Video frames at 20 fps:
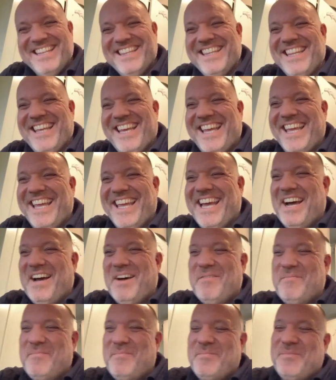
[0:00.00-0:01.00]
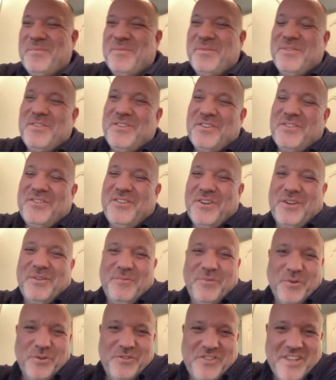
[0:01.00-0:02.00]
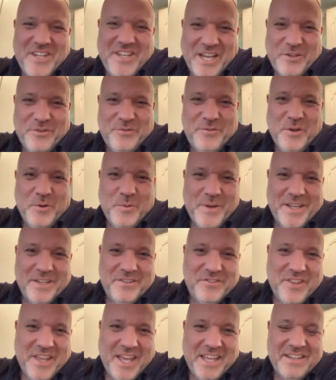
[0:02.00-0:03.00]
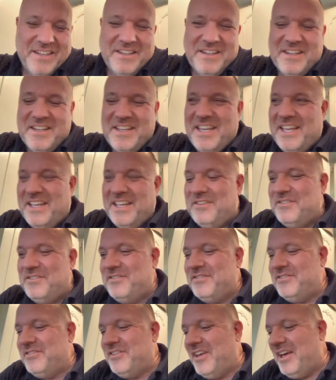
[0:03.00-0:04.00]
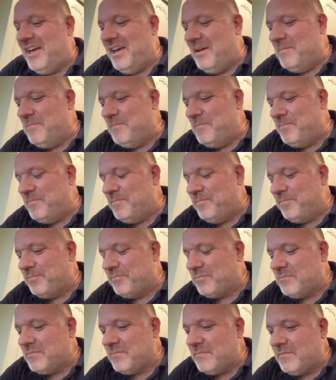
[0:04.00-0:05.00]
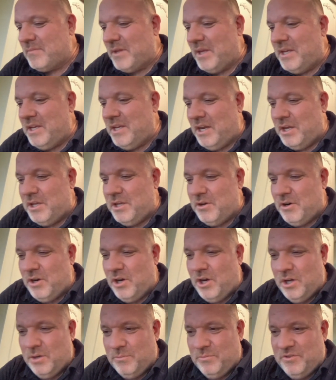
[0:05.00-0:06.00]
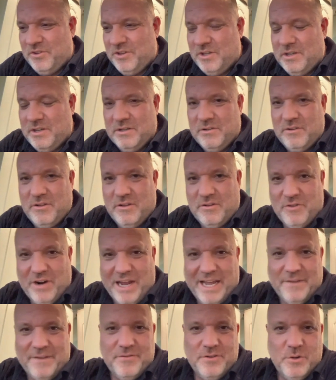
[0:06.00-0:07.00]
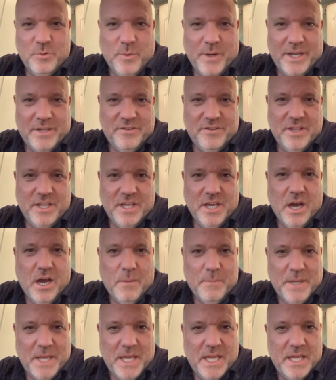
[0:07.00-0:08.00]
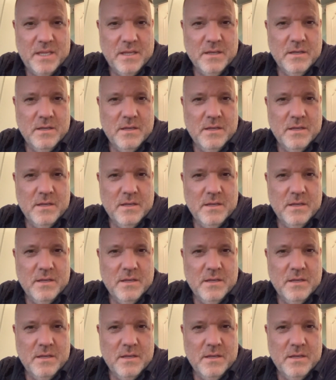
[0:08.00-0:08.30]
The Just looking forward to the next few weeks. Then it's you're at home to the RAF and away to the army.